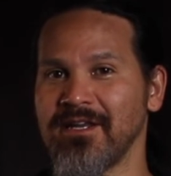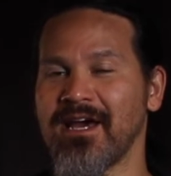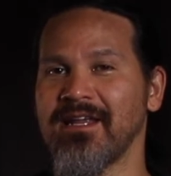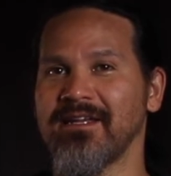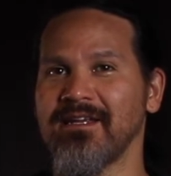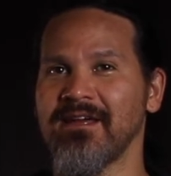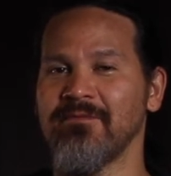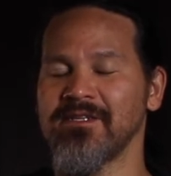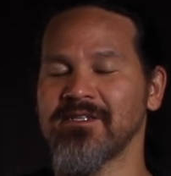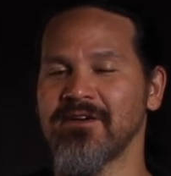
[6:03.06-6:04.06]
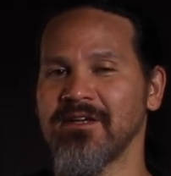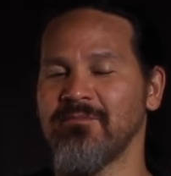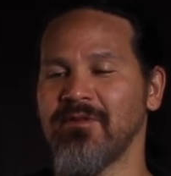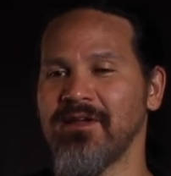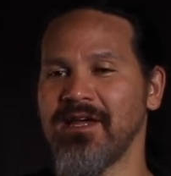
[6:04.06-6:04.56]
at it, and we started
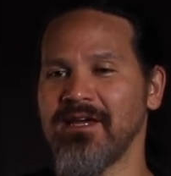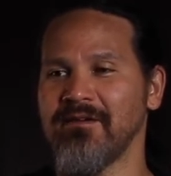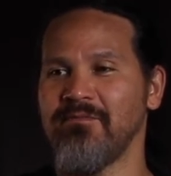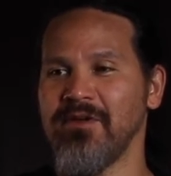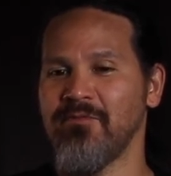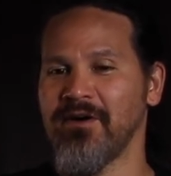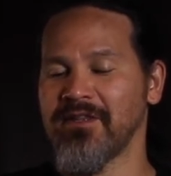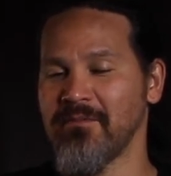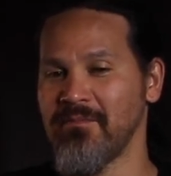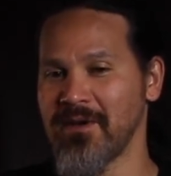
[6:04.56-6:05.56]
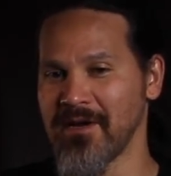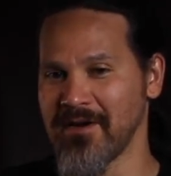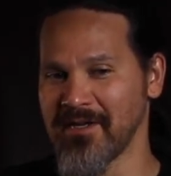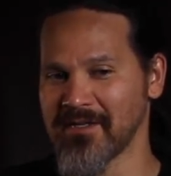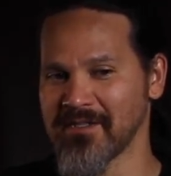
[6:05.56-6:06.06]
playing people at the
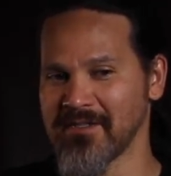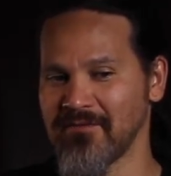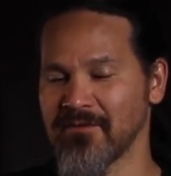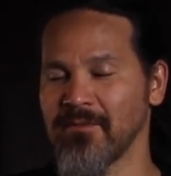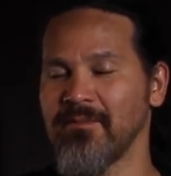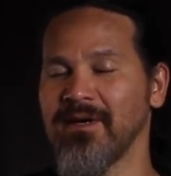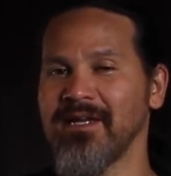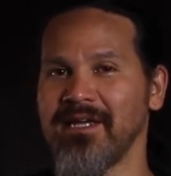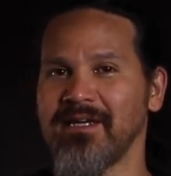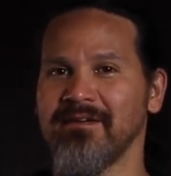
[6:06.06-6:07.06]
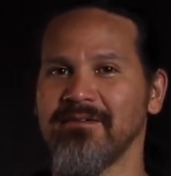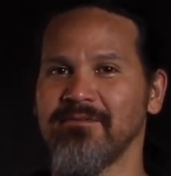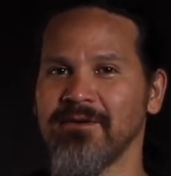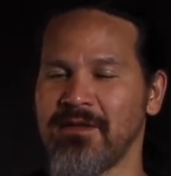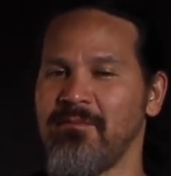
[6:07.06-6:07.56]
barracks for money
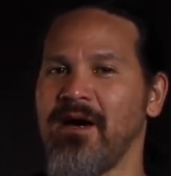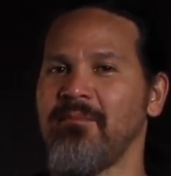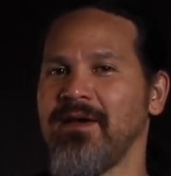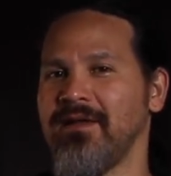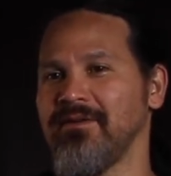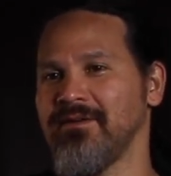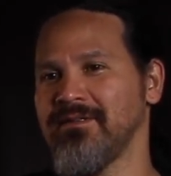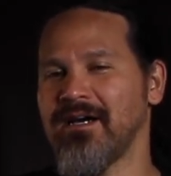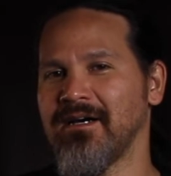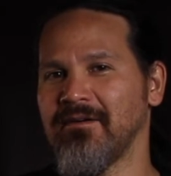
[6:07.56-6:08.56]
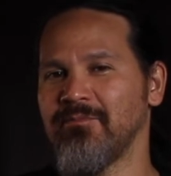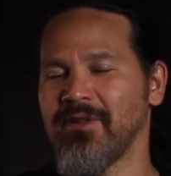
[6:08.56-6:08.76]
with a mop handle,